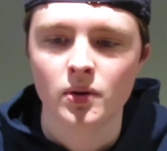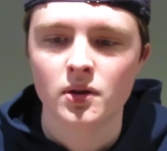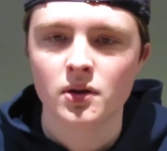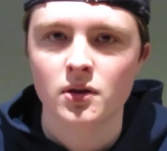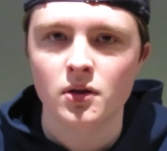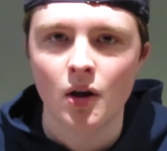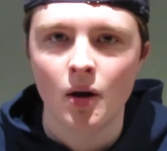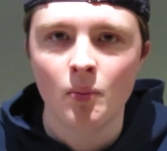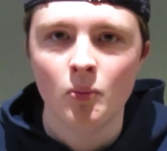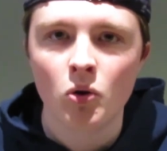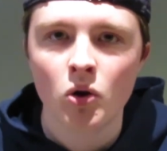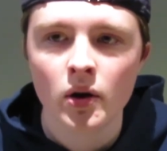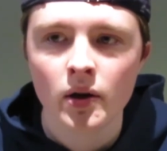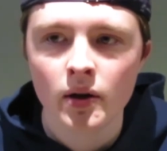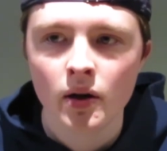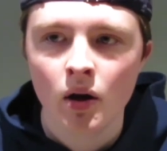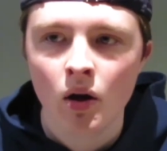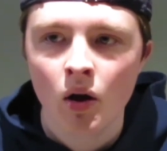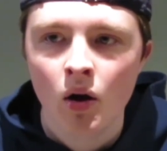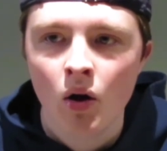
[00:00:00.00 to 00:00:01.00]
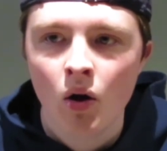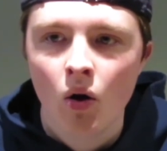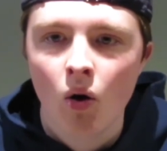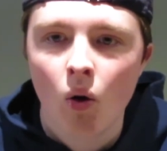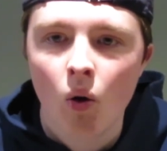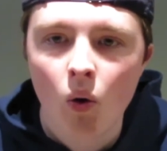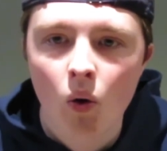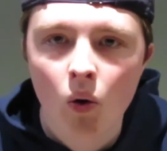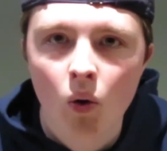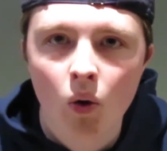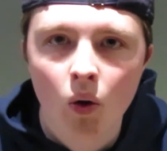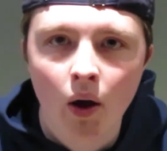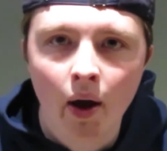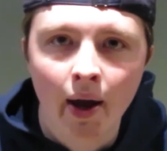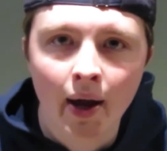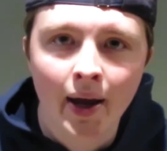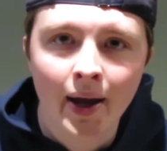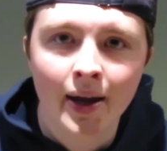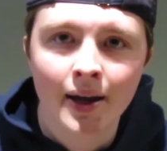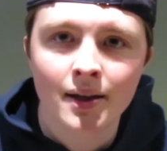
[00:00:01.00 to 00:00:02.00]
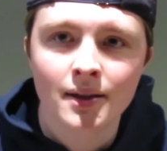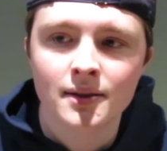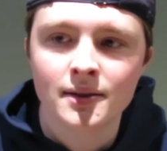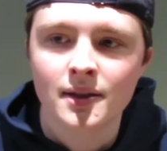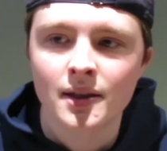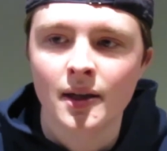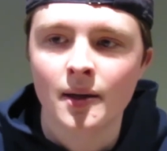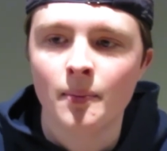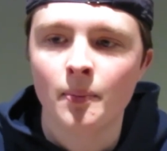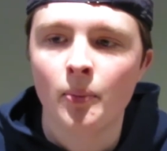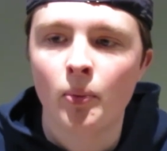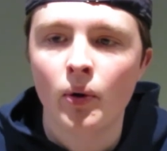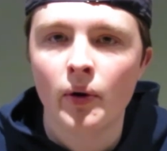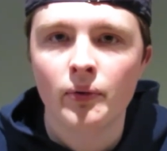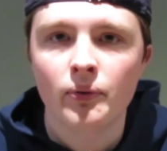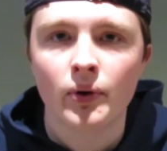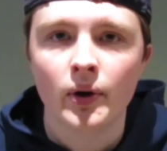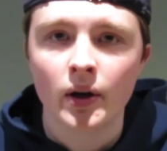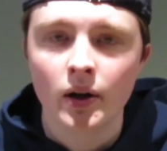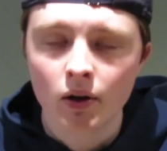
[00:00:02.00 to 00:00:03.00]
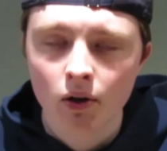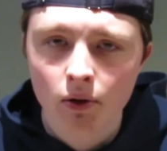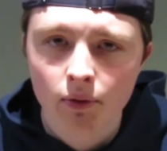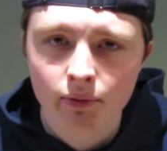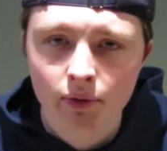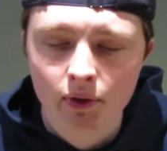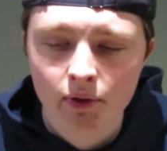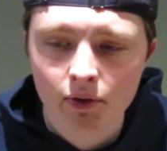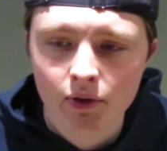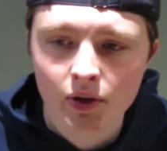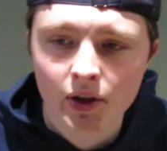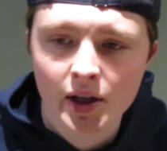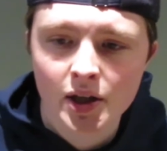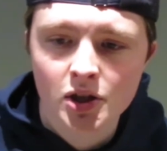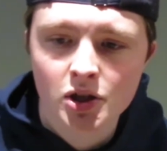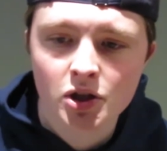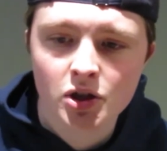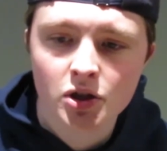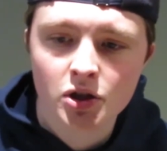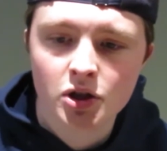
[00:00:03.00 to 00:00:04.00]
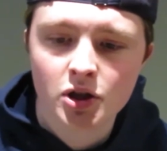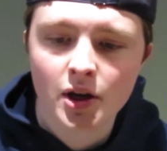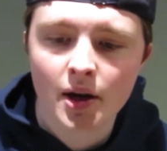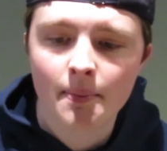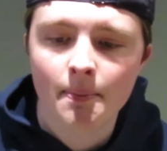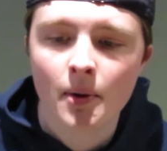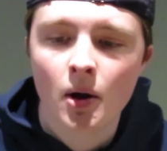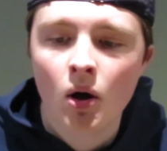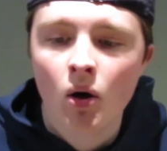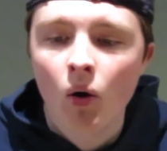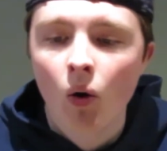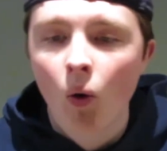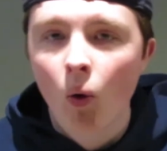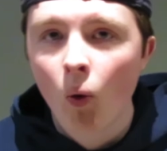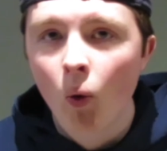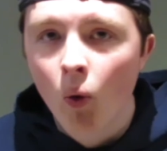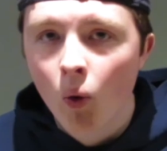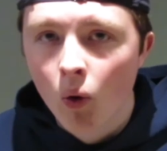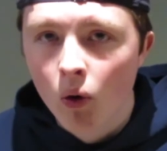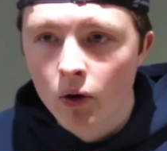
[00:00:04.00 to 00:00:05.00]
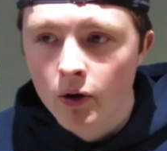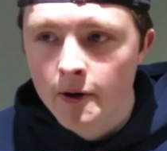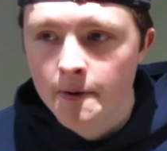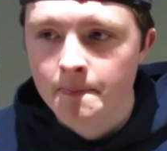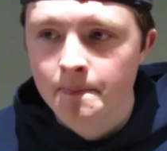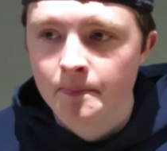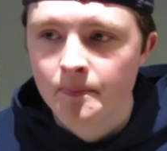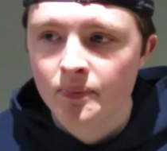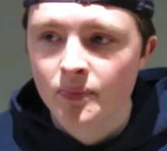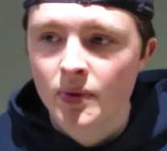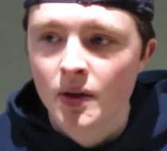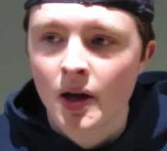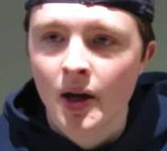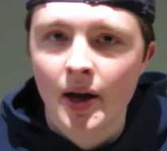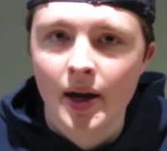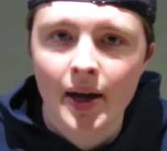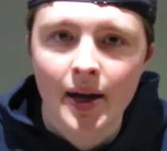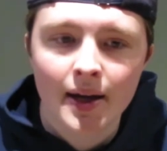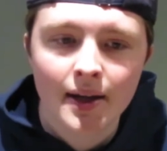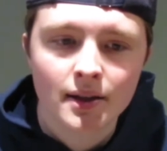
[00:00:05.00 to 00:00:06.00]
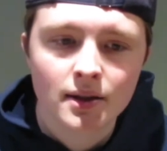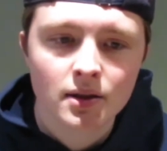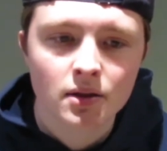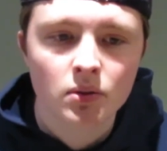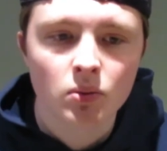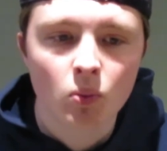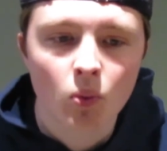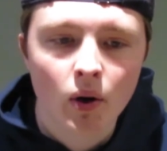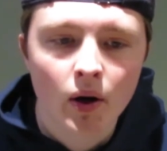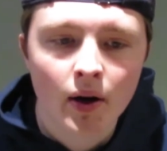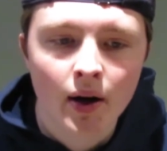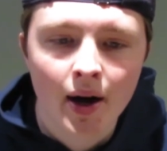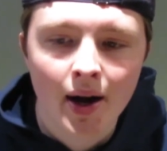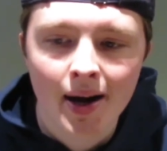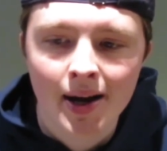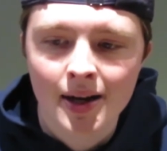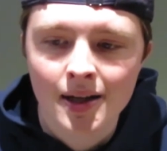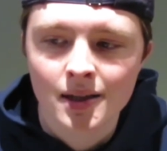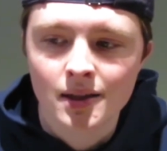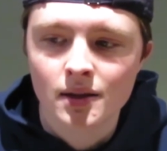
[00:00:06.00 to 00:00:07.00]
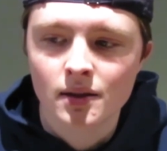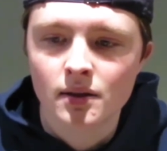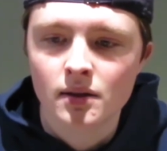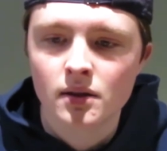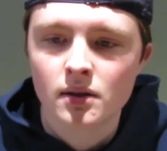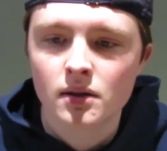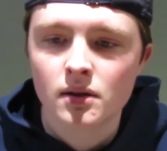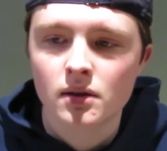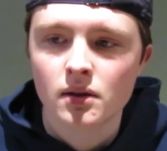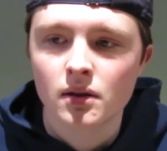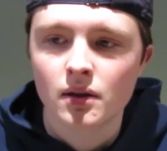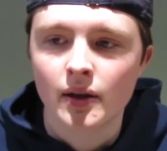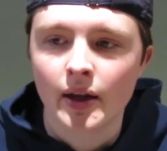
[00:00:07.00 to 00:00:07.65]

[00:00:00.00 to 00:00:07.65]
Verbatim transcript: with someone like as a boyfriend girlfriend relationship or it's whereas